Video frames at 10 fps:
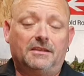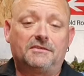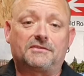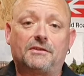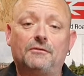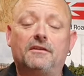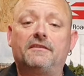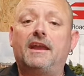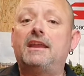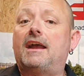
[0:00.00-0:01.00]
So
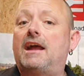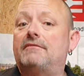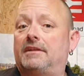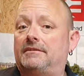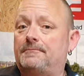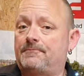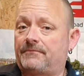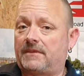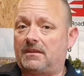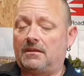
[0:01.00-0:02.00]
there you have it.
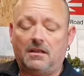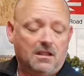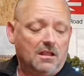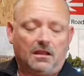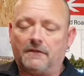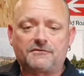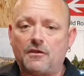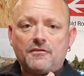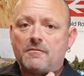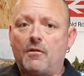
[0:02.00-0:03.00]
I've
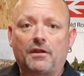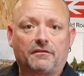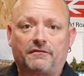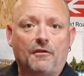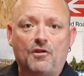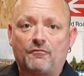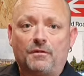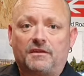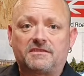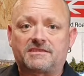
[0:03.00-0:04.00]
turned the microphone off
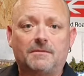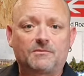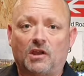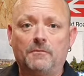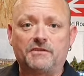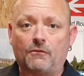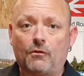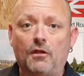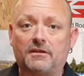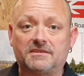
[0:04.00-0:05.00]
because sometimes it
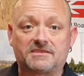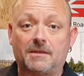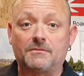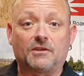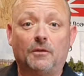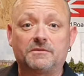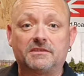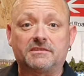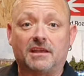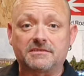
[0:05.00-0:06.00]
works and sometimes
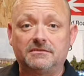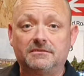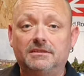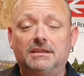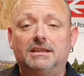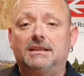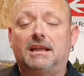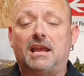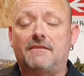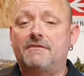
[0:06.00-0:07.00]
it doesn't.
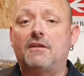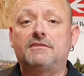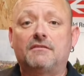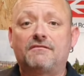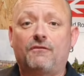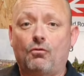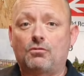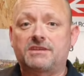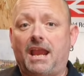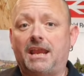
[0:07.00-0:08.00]
I've now done
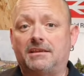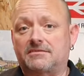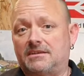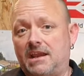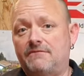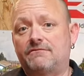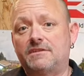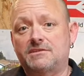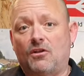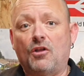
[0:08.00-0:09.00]
four takes and
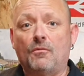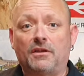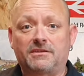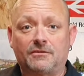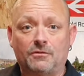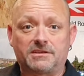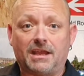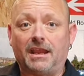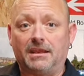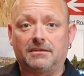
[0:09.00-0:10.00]
every time I do a
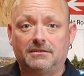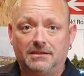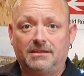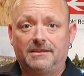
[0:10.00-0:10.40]
take,